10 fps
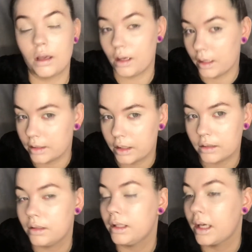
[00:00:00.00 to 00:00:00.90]
And then,
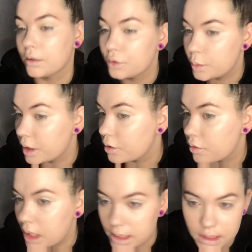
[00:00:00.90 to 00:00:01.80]
yeah, it looks a bit
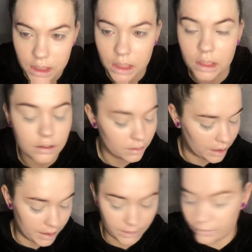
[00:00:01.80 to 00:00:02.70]
crazy, like
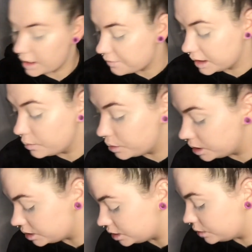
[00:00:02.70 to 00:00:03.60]
I'm definitely in
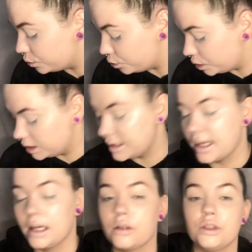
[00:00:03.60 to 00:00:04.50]
person, but we're going to take
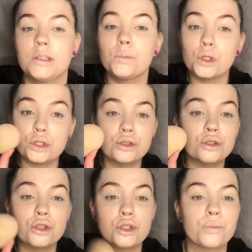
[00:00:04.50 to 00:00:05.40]
this
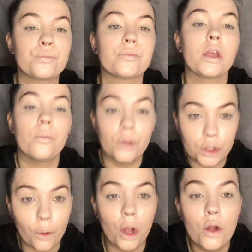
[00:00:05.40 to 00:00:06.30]
sponge, we're going to go
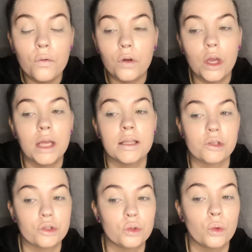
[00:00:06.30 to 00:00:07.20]
over, and that's
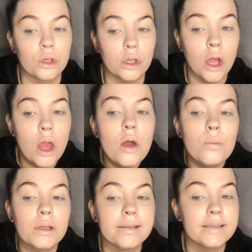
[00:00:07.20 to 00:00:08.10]
just going to
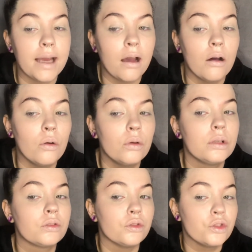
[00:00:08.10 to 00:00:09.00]
blend it out. It's
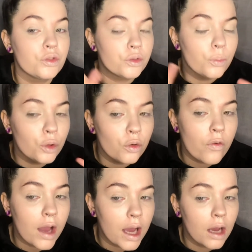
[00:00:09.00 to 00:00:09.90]
going to smooth
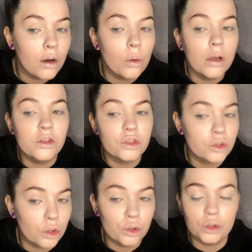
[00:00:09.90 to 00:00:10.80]
out, and it's just going
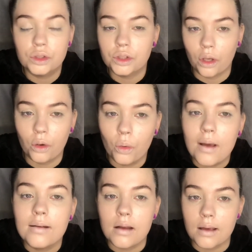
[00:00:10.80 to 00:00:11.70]
to look so
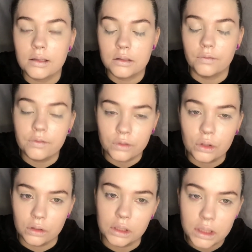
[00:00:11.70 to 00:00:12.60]
nice and
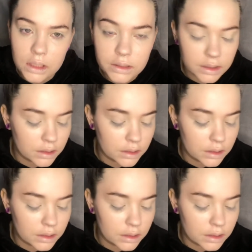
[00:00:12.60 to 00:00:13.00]
flawless.